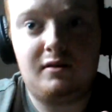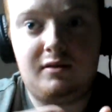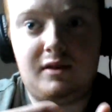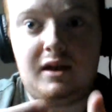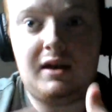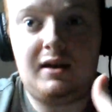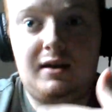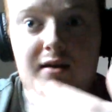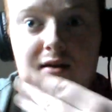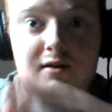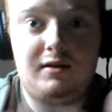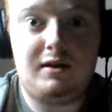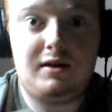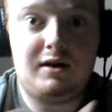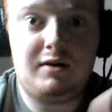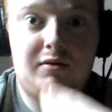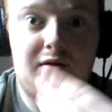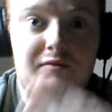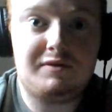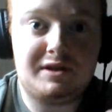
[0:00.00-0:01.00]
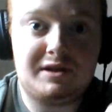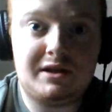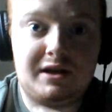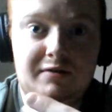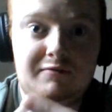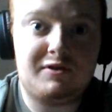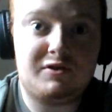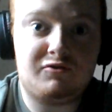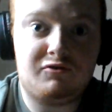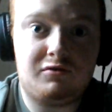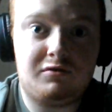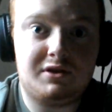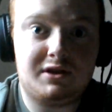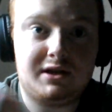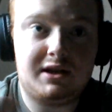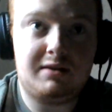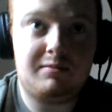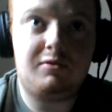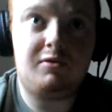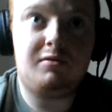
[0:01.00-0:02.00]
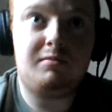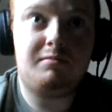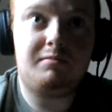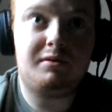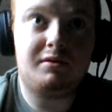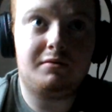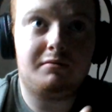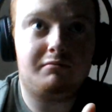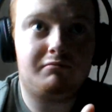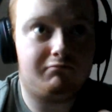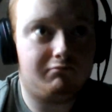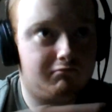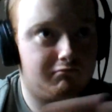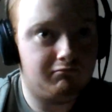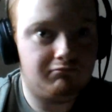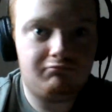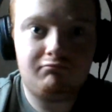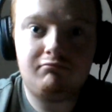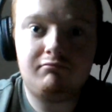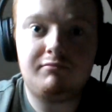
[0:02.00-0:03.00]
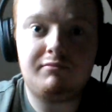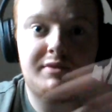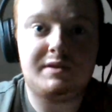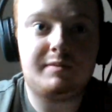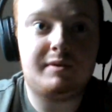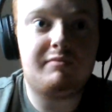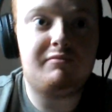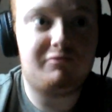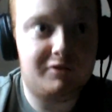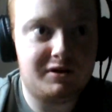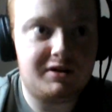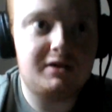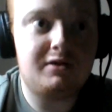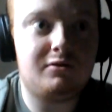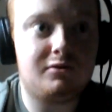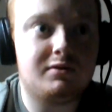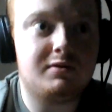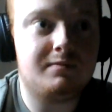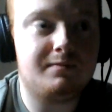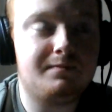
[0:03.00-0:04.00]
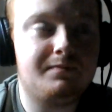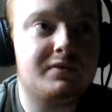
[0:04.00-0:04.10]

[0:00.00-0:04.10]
they obviously have struggled to keep up, but it's been pretty good.